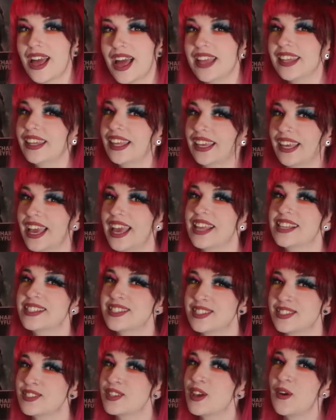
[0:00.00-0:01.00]
like, it's
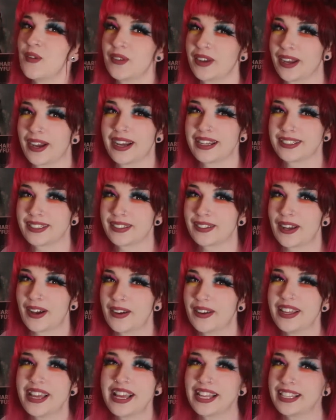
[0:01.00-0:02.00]
so good, you
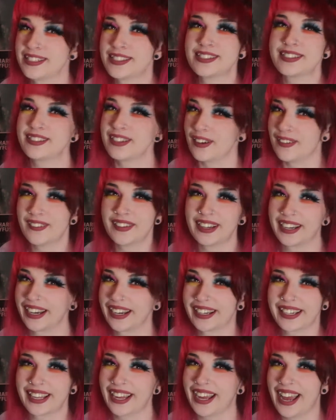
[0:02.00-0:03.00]
know? It's so
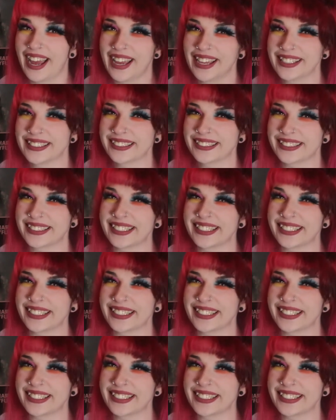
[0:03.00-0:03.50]
good, guys.